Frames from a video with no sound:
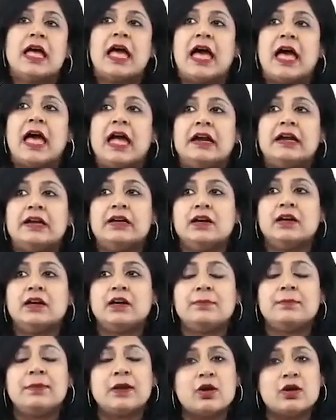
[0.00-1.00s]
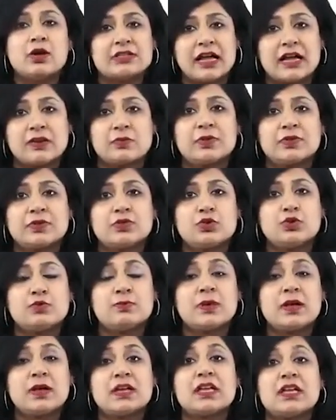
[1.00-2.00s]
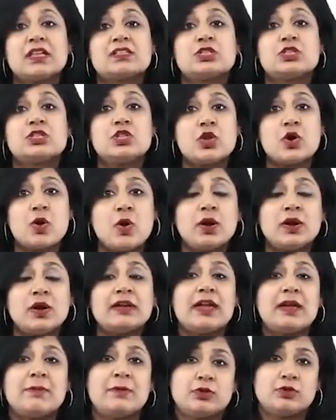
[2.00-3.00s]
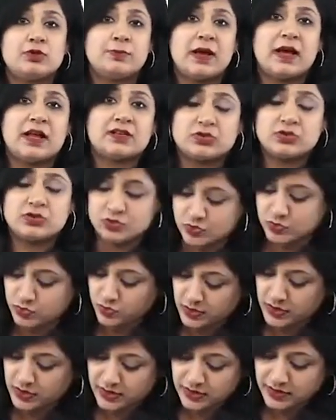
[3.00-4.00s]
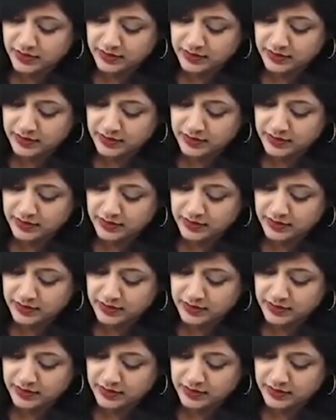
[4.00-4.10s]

and because aqueous humor is not able to pass through,